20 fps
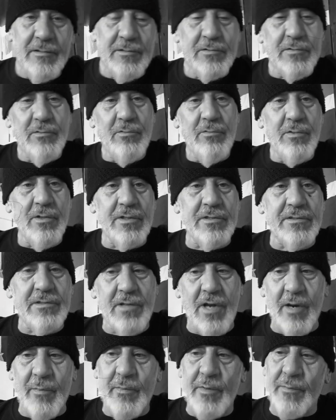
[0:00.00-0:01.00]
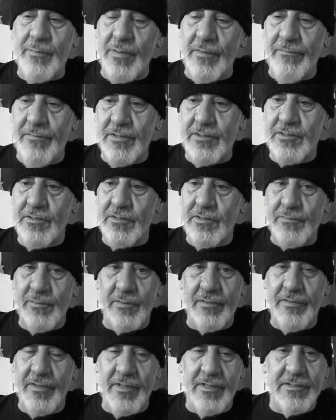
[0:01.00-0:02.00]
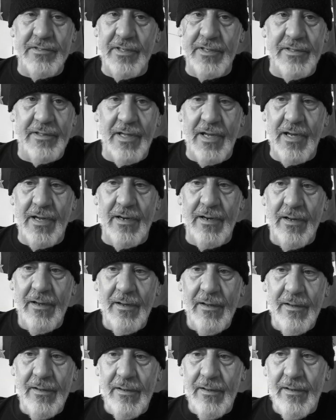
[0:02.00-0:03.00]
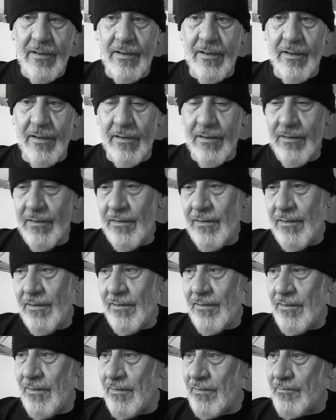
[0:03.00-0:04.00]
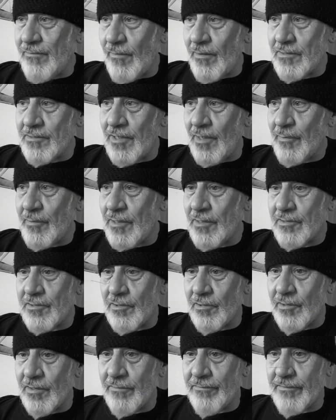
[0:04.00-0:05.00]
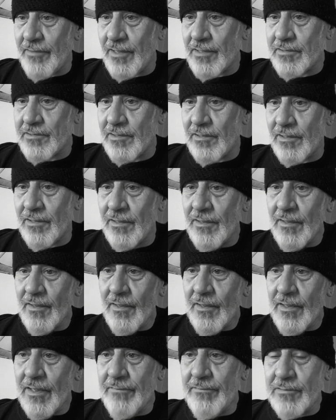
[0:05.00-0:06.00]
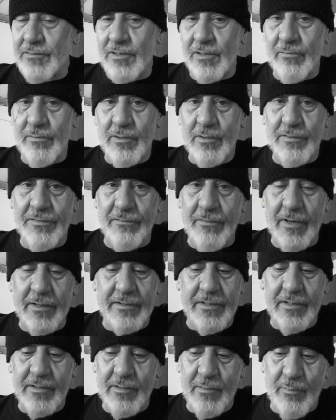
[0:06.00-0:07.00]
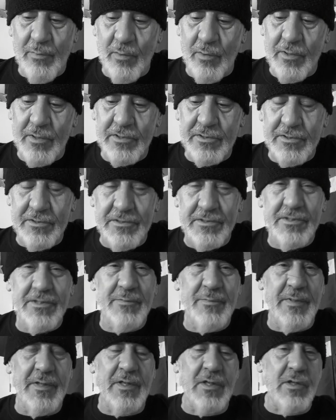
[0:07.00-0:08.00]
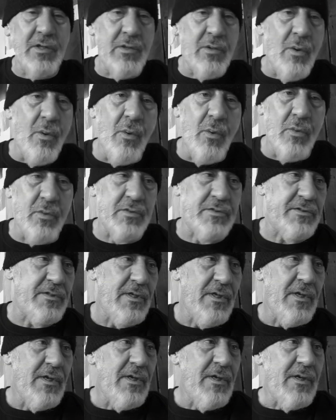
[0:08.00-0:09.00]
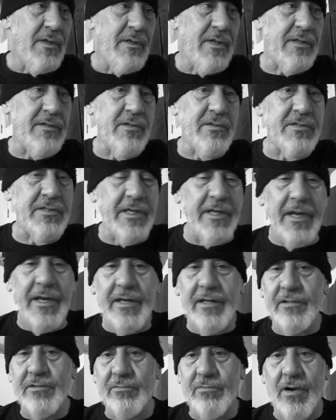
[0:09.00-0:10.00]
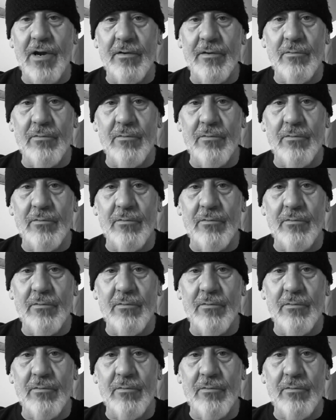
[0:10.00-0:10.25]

where's the government provisions for things like that? As far as I'm concerned, if it's a real threat, then the border should just be closed. Like, there's Canadians around the